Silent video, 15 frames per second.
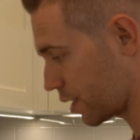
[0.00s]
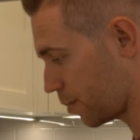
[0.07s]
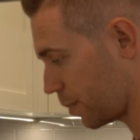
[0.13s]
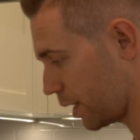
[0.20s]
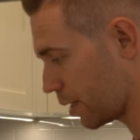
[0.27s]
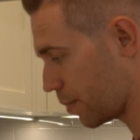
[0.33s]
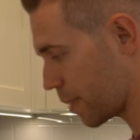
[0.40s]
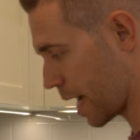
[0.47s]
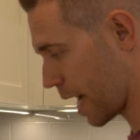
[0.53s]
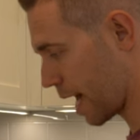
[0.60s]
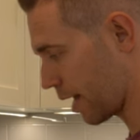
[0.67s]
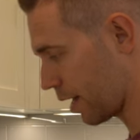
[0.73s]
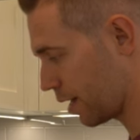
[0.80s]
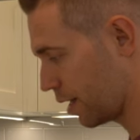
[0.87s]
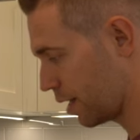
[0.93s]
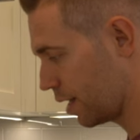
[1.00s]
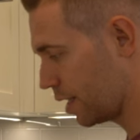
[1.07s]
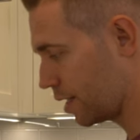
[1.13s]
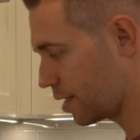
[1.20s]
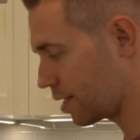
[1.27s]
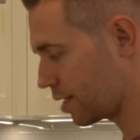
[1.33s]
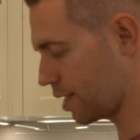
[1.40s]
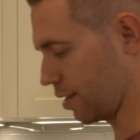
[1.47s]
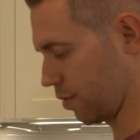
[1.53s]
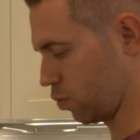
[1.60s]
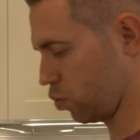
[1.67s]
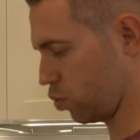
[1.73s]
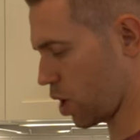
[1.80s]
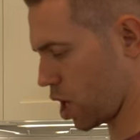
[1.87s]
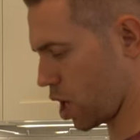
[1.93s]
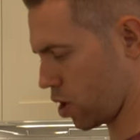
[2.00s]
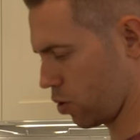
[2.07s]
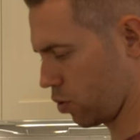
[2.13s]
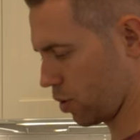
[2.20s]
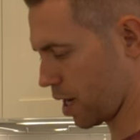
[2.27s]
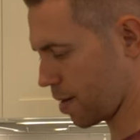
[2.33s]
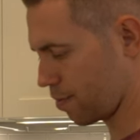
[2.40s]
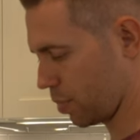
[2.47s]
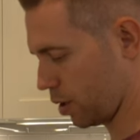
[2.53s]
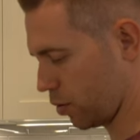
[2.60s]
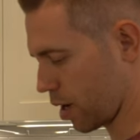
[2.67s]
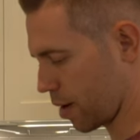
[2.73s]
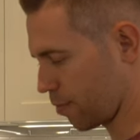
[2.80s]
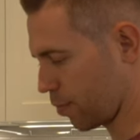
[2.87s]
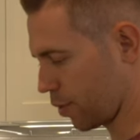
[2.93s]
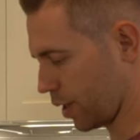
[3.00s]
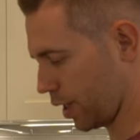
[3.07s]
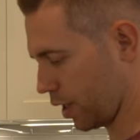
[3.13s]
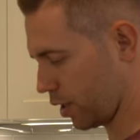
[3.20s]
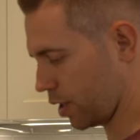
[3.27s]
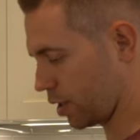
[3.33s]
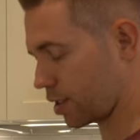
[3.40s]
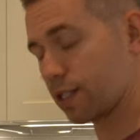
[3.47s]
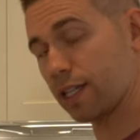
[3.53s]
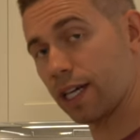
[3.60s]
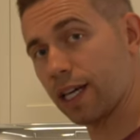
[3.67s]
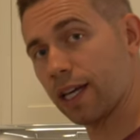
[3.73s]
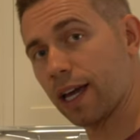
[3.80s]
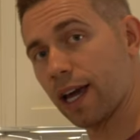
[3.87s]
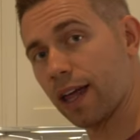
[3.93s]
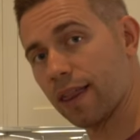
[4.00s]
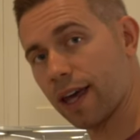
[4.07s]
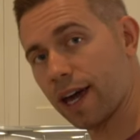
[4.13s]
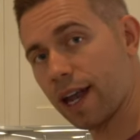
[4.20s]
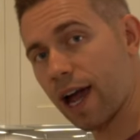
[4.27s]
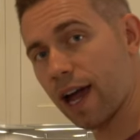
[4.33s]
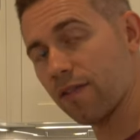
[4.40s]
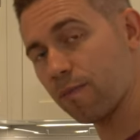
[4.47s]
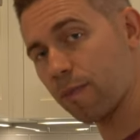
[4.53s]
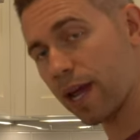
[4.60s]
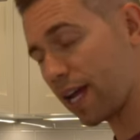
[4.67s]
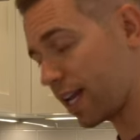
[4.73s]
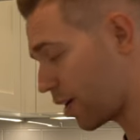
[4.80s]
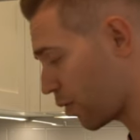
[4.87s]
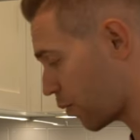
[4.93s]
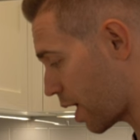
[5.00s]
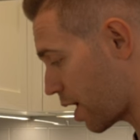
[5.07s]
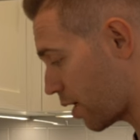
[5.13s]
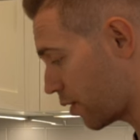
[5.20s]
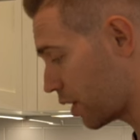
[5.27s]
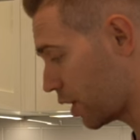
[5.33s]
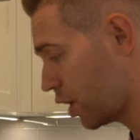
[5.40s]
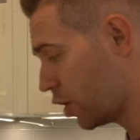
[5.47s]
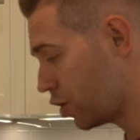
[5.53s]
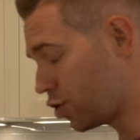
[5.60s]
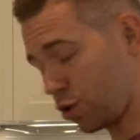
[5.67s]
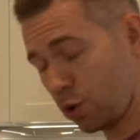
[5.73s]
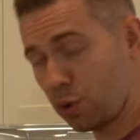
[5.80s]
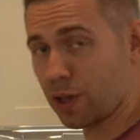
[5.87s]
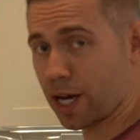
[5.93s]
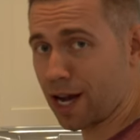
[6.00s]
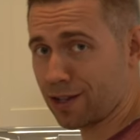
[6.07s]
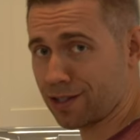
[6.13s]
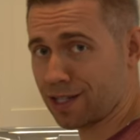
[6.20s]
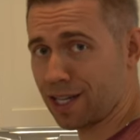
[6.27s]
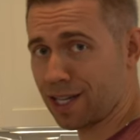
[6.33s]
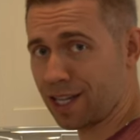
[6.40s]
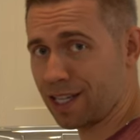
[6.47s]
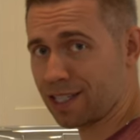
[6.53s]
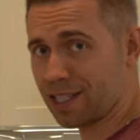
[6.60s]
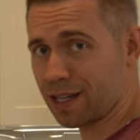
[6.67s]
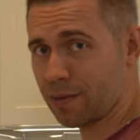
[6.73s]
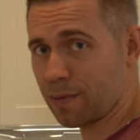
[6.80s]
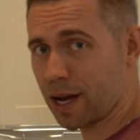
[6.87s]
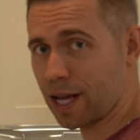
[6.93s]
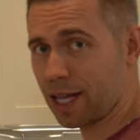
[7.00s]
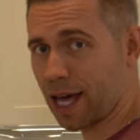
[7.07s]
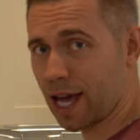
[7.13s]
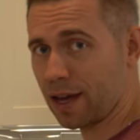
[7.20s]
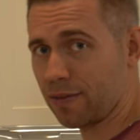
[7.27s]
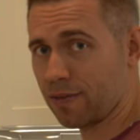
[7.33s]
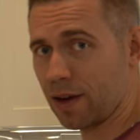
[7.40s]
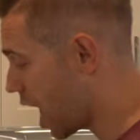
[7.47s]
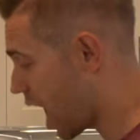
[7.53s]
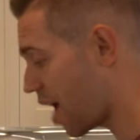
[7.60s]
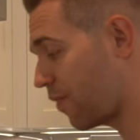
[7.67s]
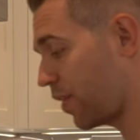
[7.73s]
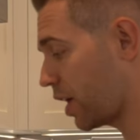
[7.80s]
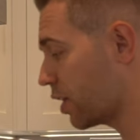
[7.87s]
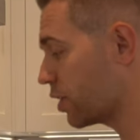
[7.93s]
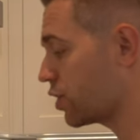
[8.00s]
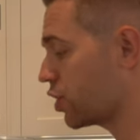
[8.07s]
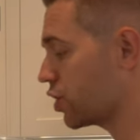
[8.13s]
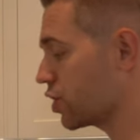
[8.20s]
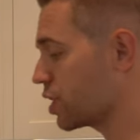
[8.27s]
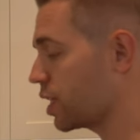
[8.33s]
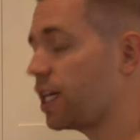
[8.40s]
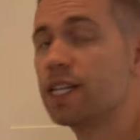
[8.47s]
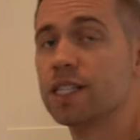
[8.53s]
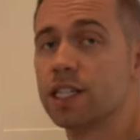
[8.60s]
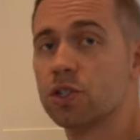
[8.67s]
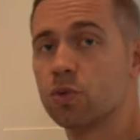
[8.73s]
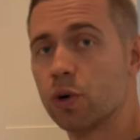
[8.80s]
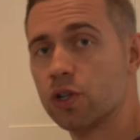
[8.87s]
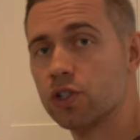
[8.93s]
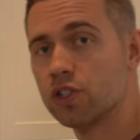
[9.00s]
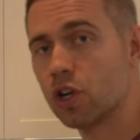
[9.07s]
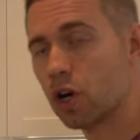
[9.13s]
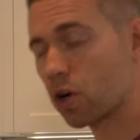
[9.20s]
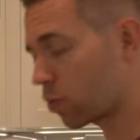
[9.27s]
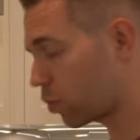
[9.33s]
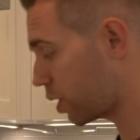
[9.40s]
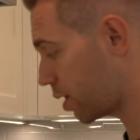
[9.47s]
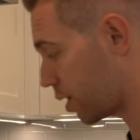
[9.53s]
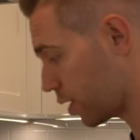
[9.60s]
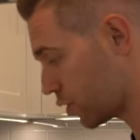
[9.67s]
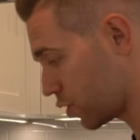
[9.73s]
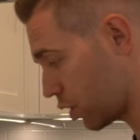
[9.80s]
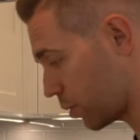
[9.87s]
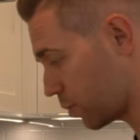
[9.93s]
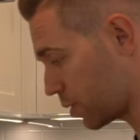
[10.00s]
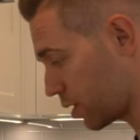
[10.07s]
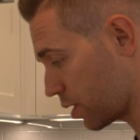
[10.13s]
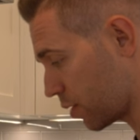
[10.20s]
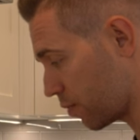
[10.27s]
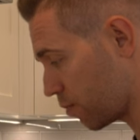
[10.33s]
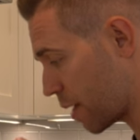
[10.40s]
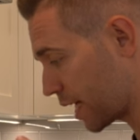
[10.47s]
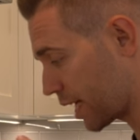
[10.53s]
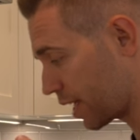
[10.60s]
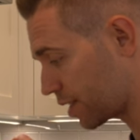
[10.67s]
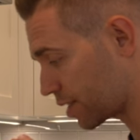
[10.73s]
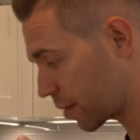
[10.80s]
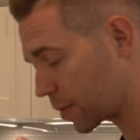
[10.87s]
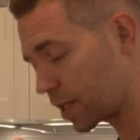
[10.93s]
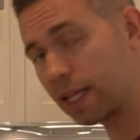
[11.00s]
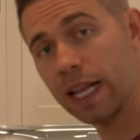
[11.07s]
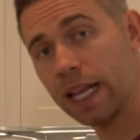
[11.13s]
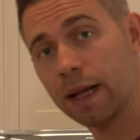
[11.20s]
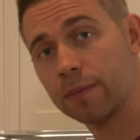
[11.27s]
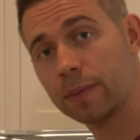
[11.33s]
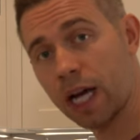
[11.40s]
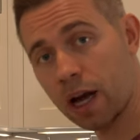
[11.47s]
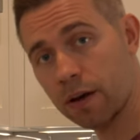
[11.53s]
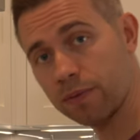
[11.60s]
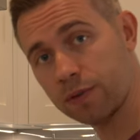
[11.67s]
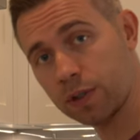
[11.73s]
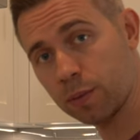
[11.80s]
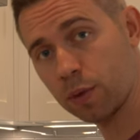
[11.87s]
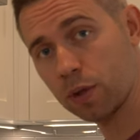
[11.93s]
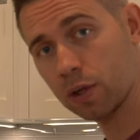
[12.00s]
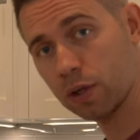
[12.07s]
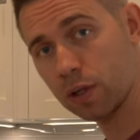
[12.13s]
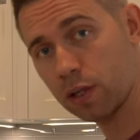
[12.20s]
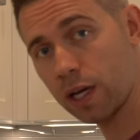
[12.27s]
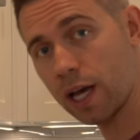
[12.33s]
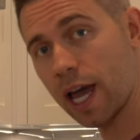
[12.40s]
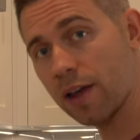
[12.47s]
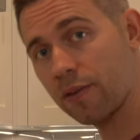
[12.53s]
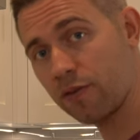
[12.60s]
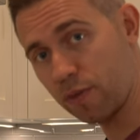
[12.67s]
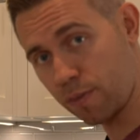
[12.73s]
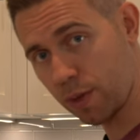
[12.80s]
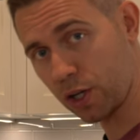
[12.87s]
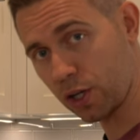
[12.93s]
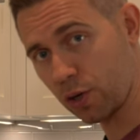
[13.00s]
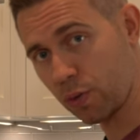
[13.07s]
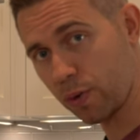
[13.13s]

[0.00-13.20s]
to be the pan. Woo, that blew up pretty good. Seeing that I've made around 2,000 of these in my life, I figure it's just the easiest one to start with in terms of making something that I'm comfortable and familiar